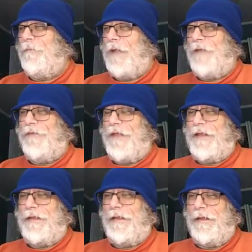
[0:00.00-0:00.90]
I
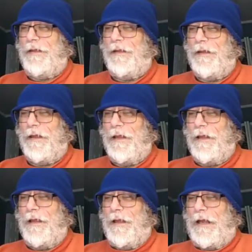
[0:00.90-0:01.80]
think,
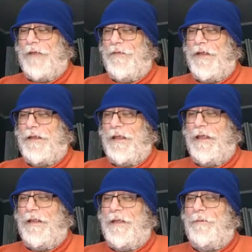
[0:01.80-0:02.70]
I think
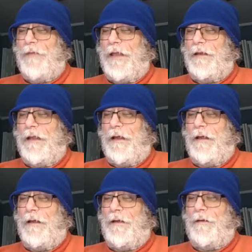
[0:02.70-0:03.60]
in in, in
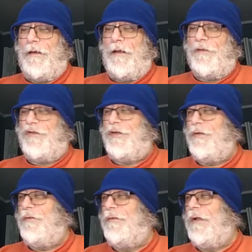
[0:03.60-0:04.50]
uh, uh,
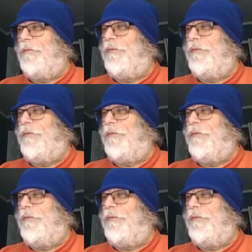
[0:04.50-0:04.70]
June.